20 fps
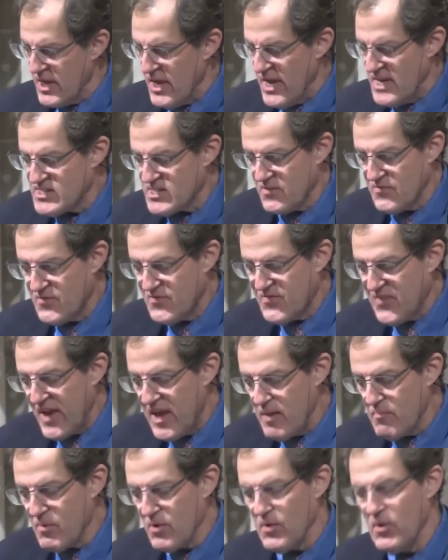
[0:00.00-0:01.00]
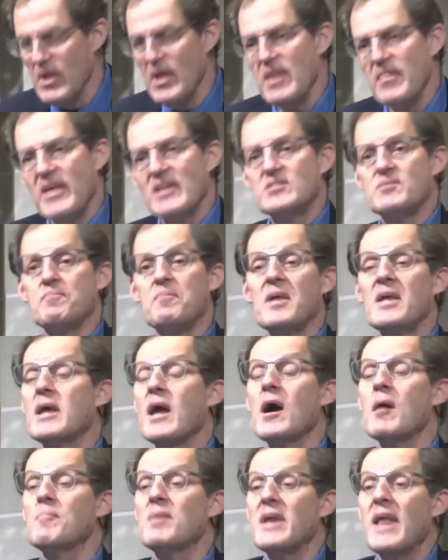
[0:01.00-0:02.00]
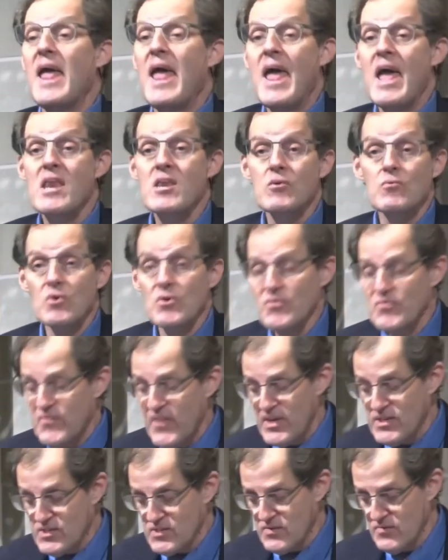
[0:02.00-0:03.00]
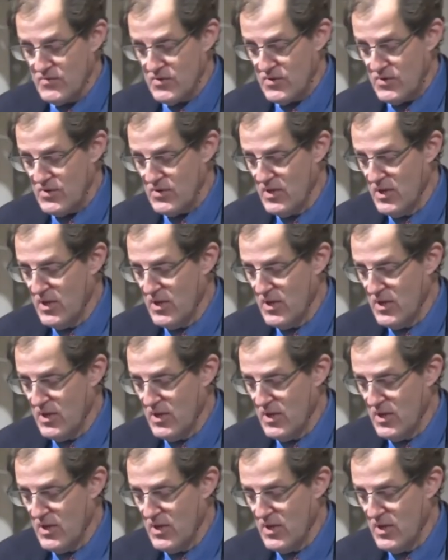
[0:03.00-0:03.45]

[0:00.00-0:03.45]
It's a fable that's become an annual festival